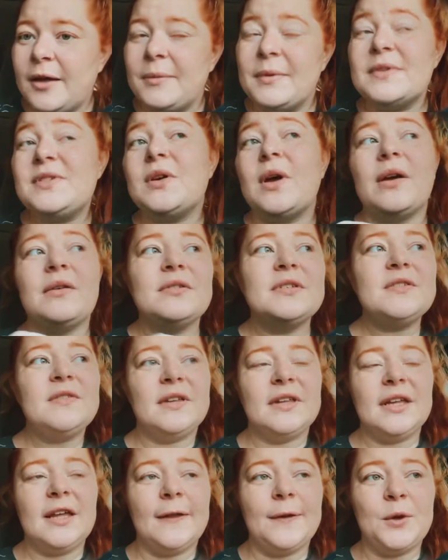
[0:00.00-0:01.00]
So I was
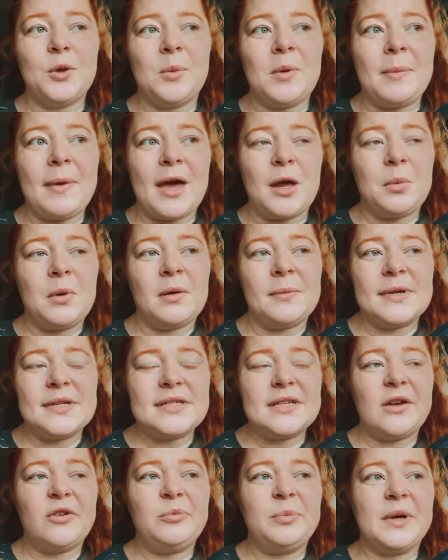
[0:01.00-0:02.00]
feeling a little bit bad about
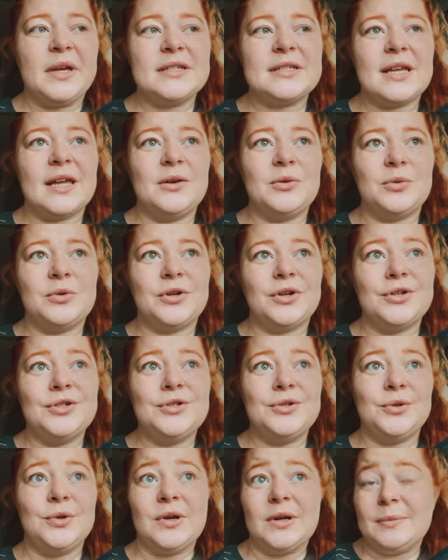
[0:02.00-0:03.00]
myself because I had ordered
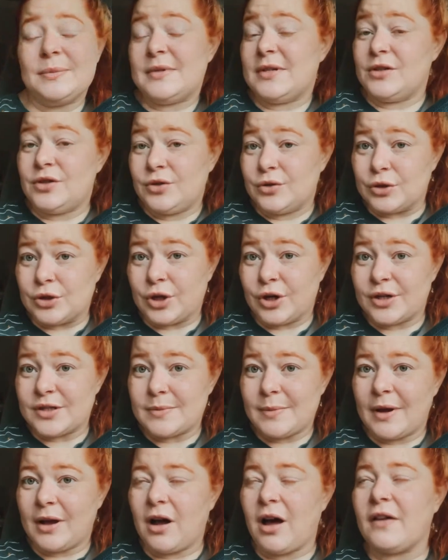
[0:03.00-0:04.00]
2 creams and 2 sugars in
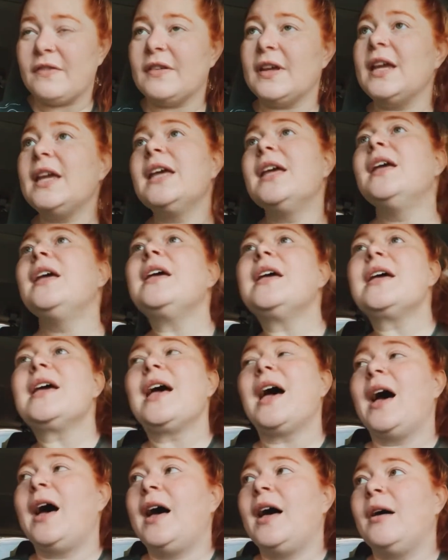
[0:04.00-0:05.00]
my coffee.
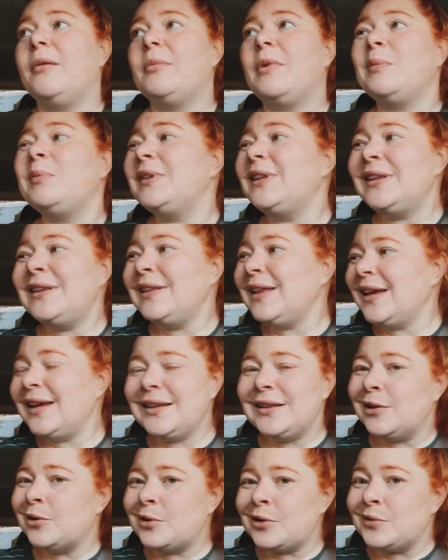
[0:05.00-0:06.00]
But then like
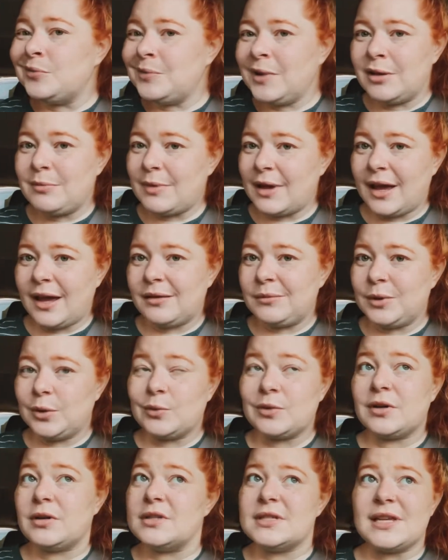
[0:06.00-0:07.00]
the grown man behind me
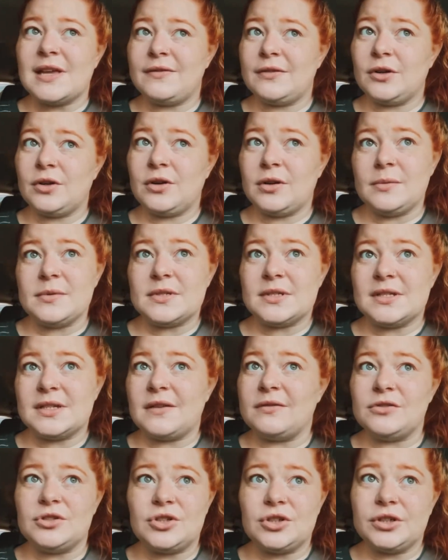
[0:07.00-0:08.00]
ordered 7 creams and
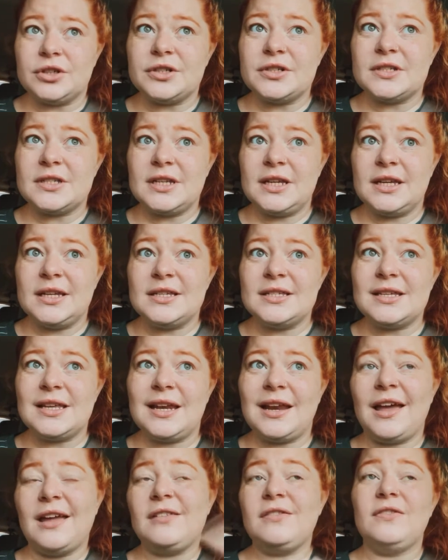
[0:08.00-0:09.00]
7 sugars in his,
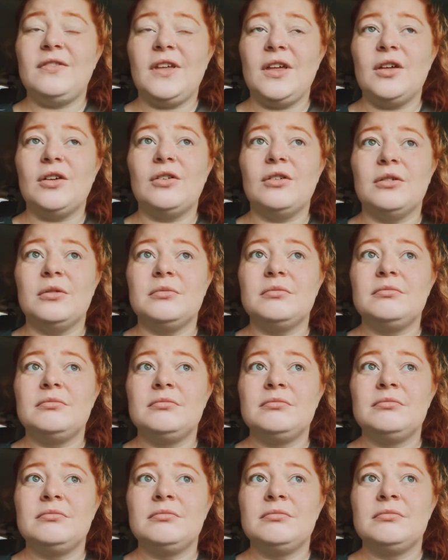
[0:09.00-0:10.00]
and I feel
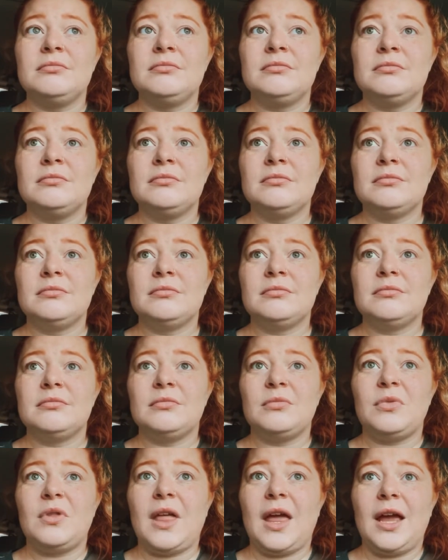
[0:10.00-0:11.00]

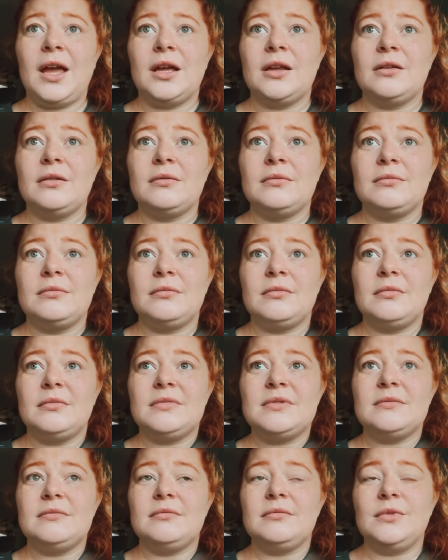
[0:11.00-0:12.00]
like
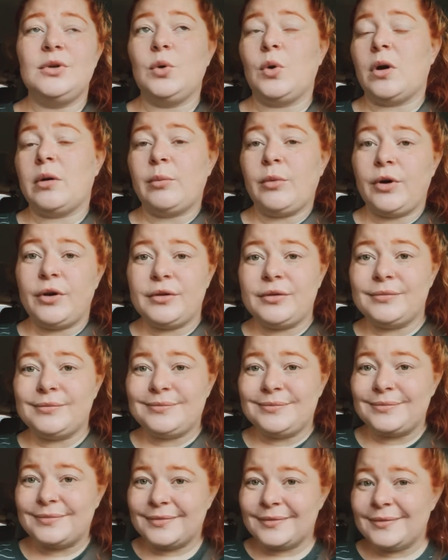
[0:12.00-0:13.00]
normal.
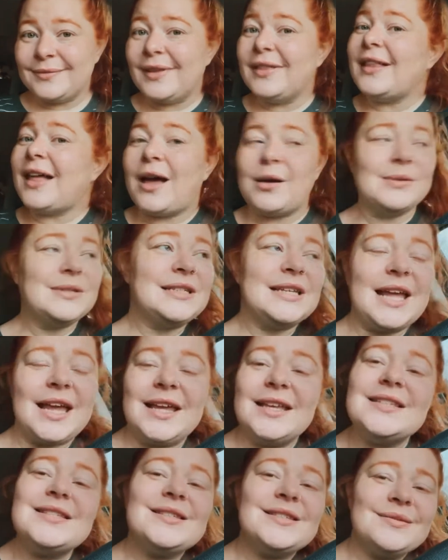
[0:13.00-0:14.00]
And that was
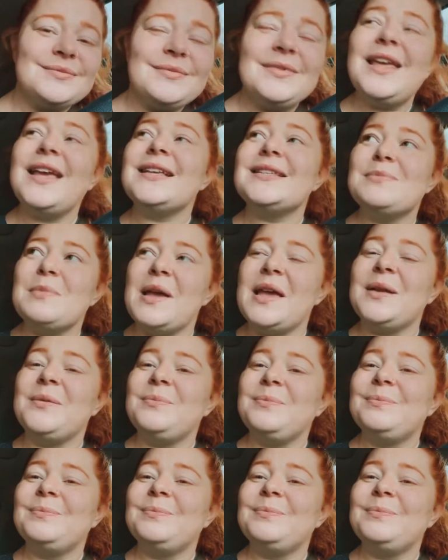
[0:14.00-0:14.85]
nice. Thanks, man.